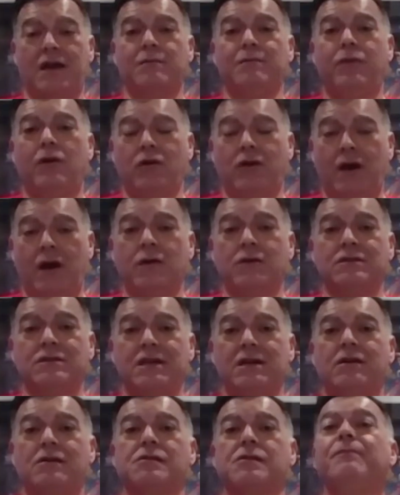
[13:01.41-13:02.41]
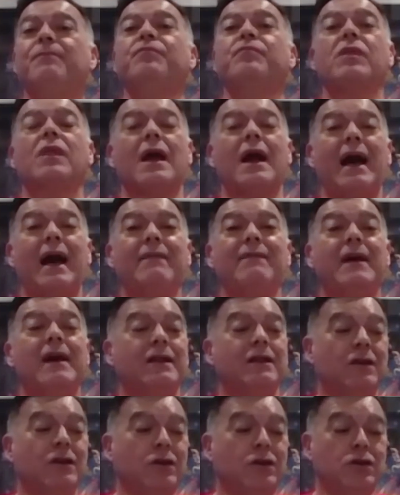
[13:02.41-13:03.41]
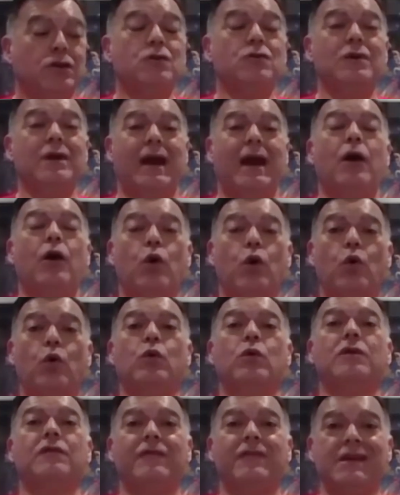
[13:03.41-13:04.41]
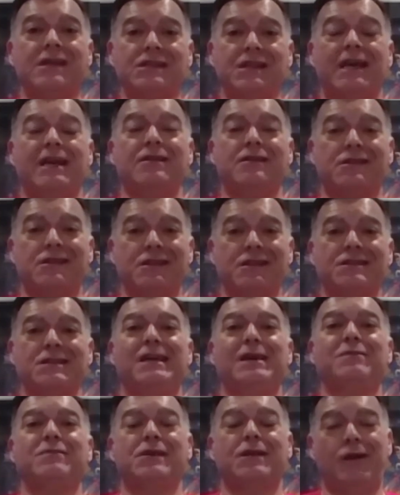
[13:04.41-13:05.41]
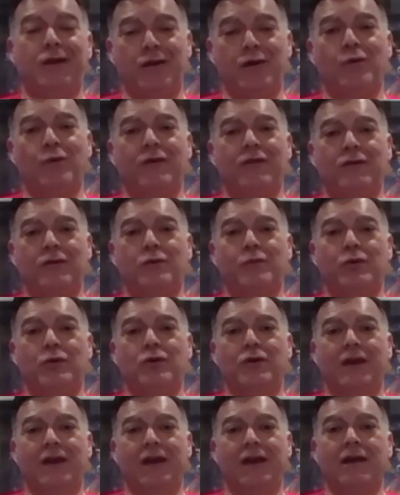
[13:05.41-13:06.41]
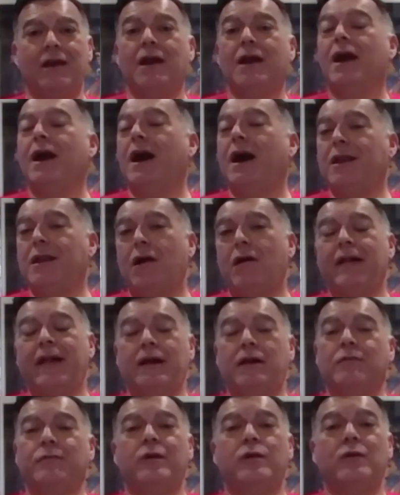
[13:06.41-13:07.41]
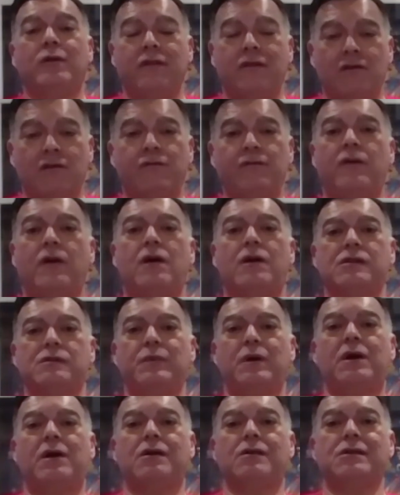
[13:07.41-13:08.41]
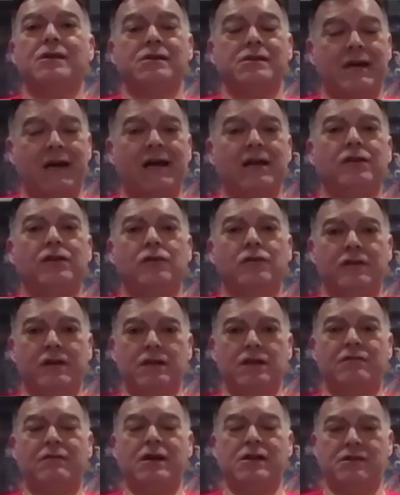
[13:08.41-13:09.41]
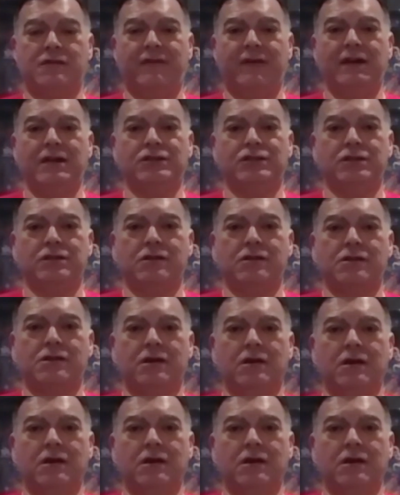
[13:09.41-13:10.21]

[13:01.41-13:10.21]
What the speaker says: book hotels. And then you get all of these hints and tips along with your booking, and I'll help you with your fast passes and your dinner reservations.